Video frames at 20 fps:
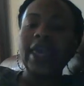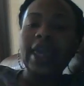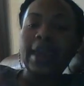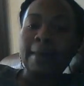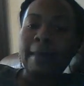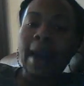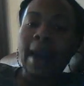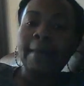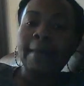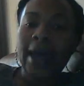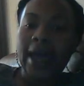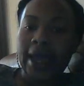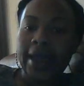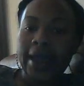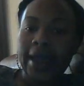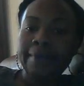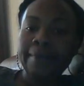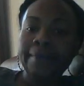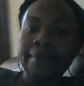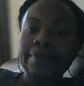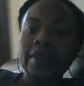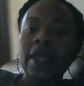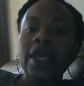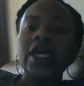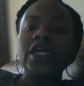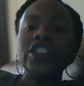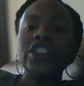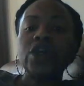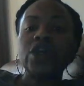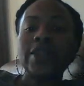in my mind.
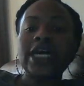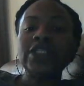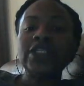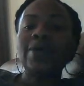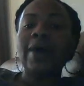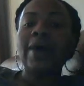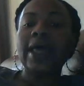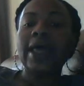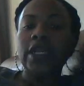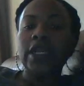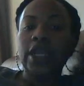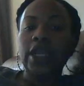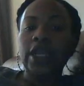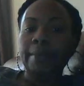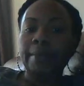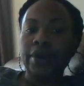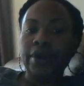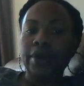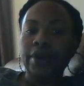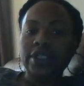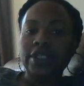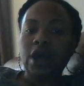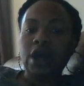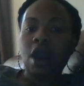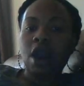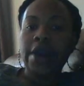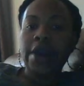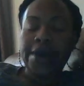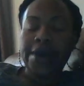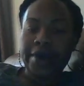So that's why the numbers
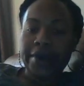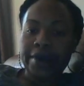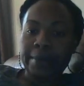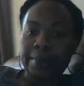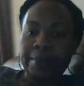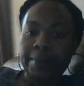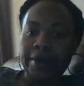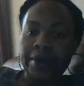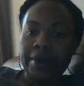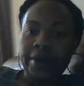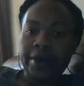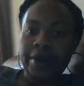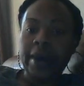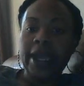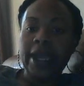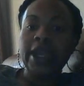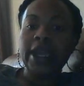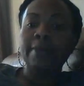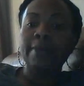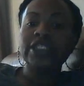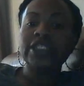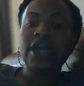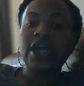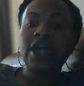are up. My numbers